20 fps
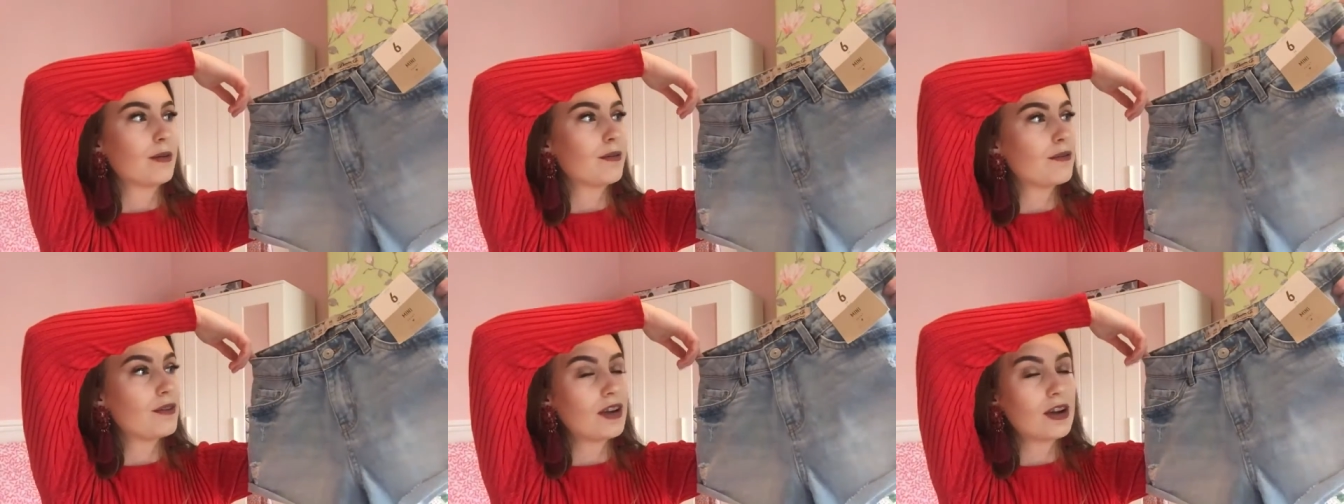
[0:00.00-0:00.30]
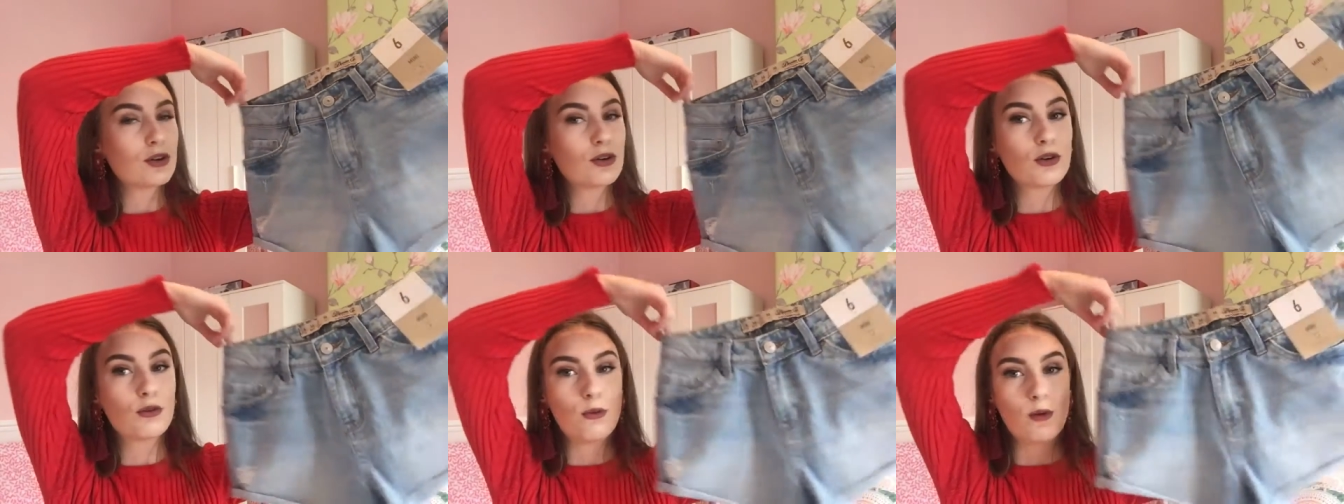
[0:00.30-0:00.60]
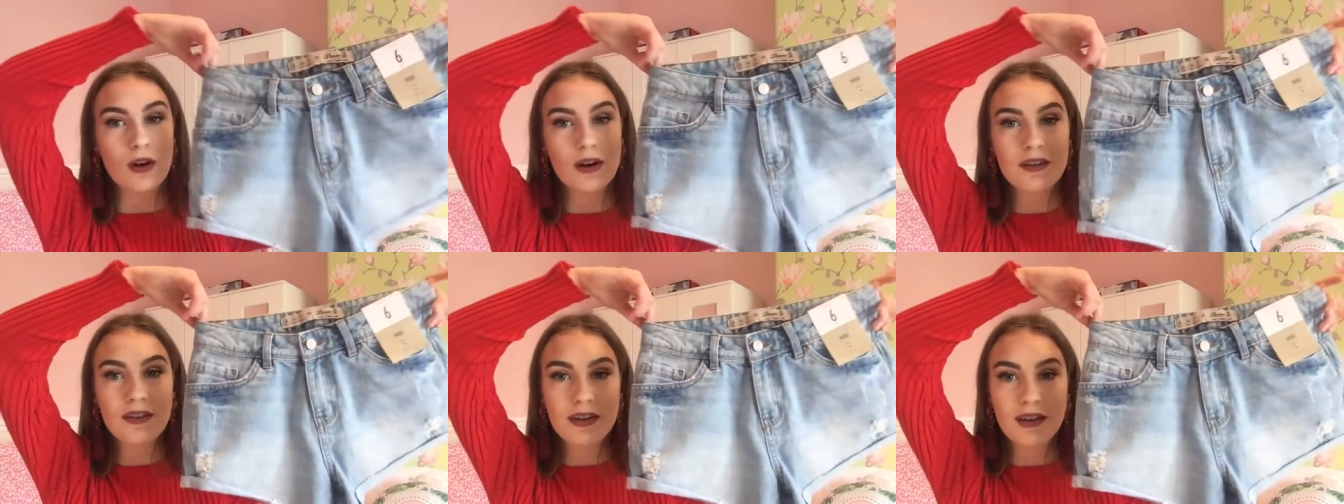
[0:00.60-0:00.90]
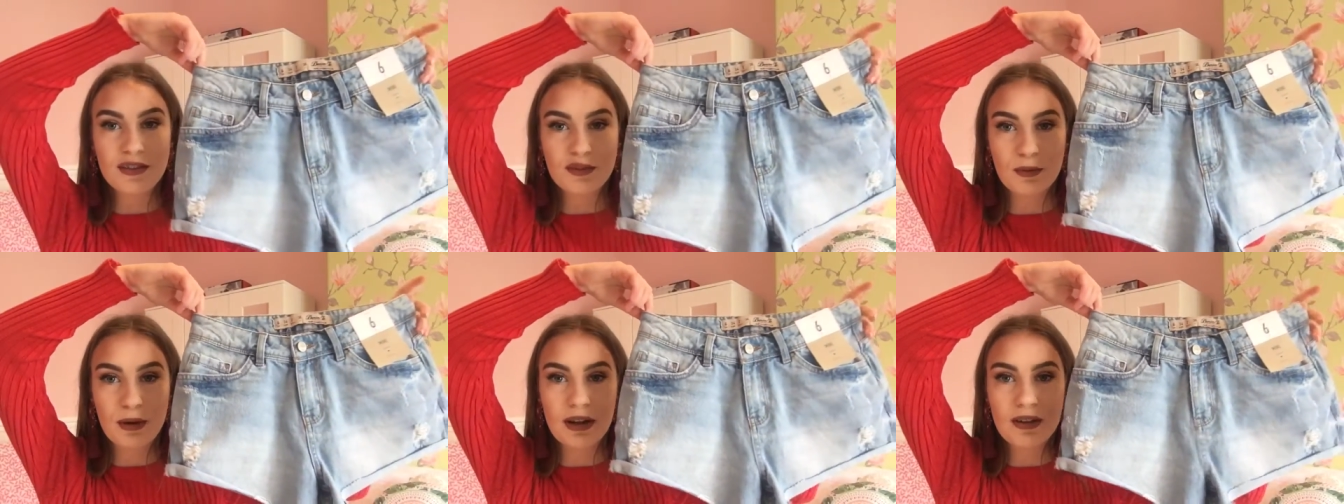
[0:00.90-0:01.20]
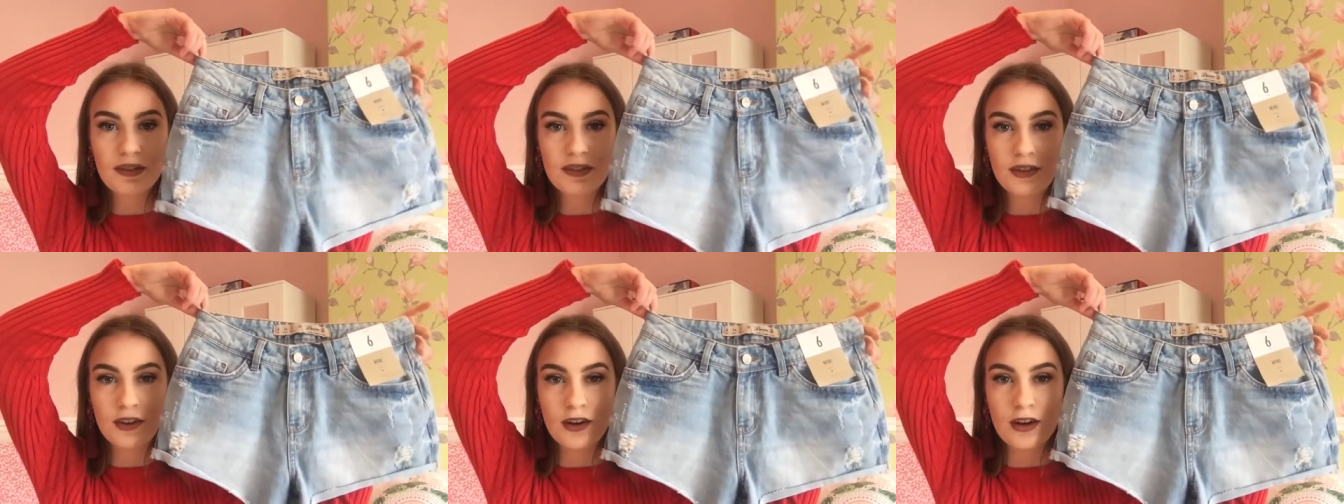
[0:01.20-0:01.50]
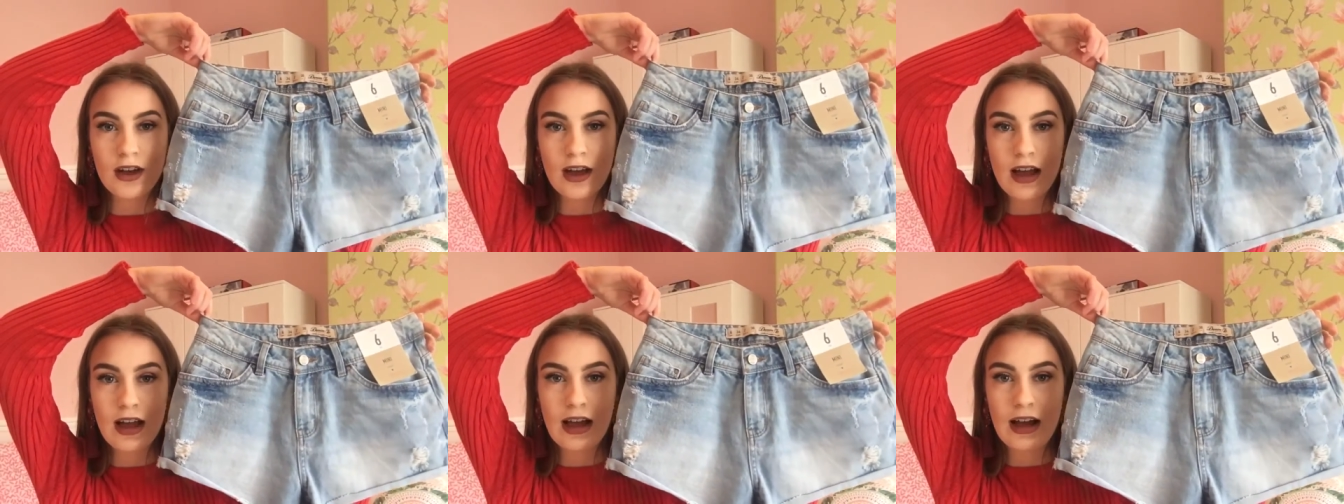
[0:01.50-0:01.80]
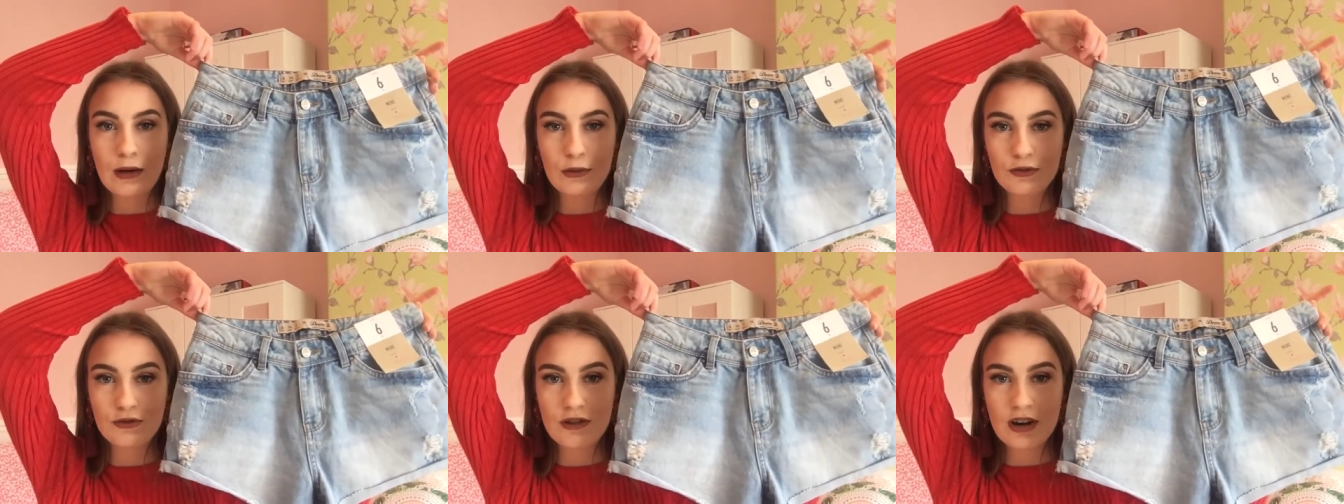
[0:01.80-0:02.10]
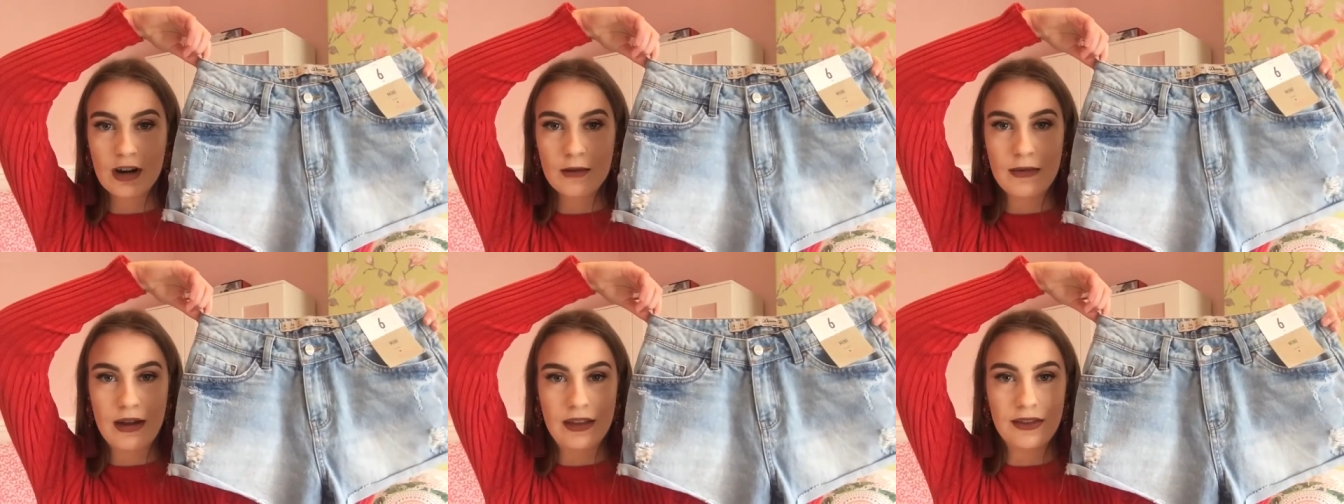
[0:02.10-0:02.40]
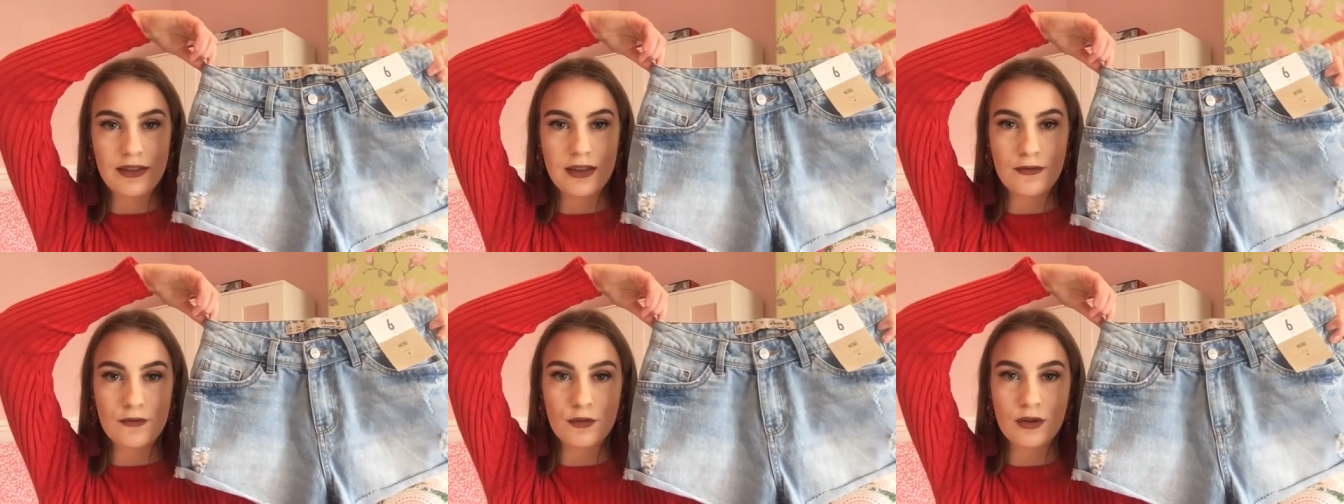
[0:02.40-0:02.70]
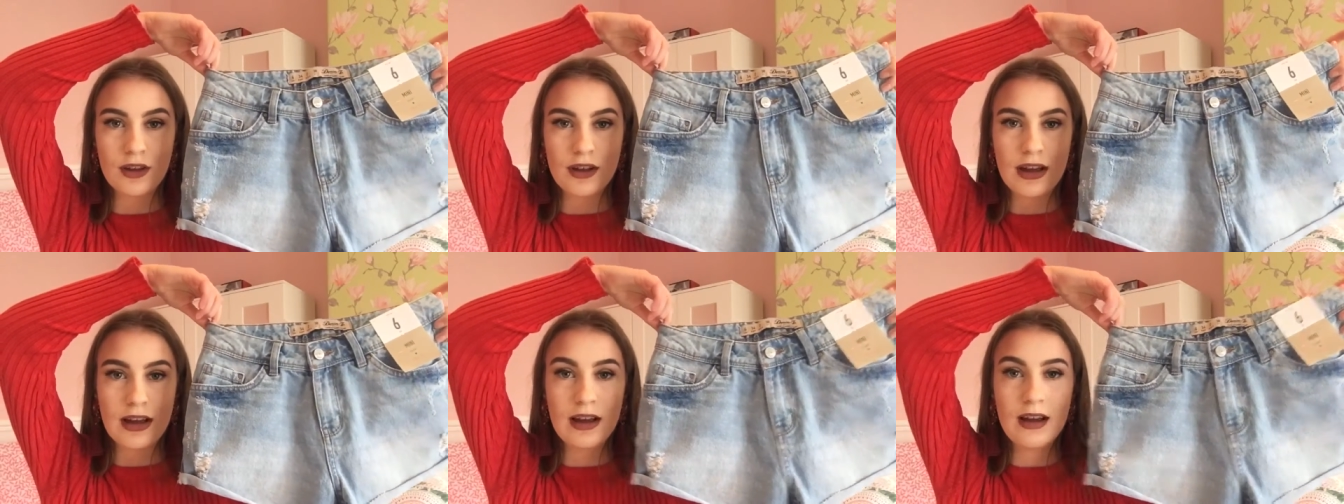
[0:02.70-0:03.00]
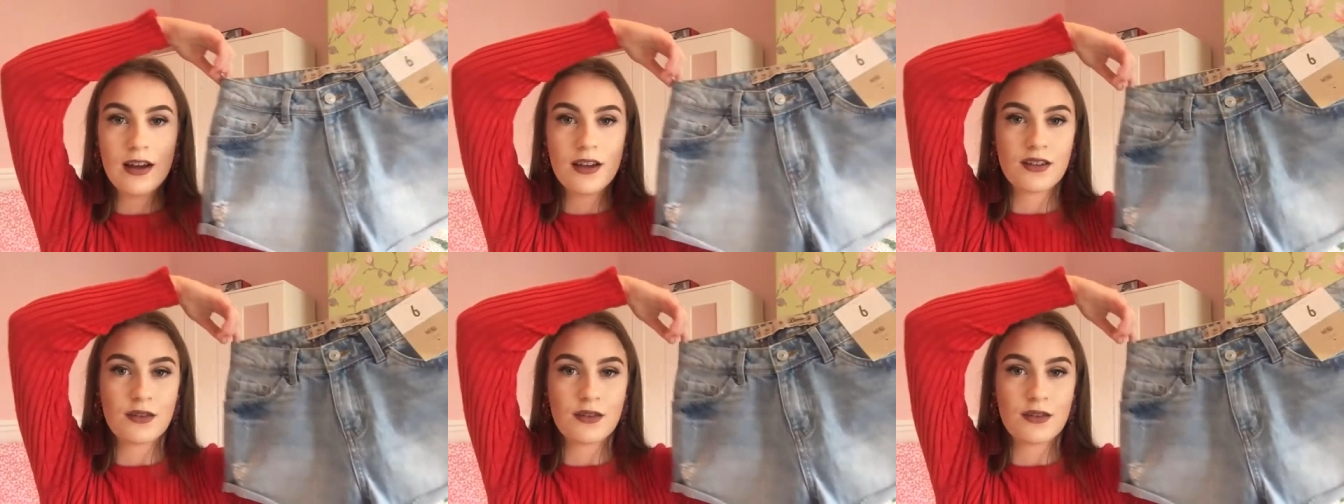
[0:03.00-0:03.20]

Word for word: really good quality as well so I would recommend if you want to get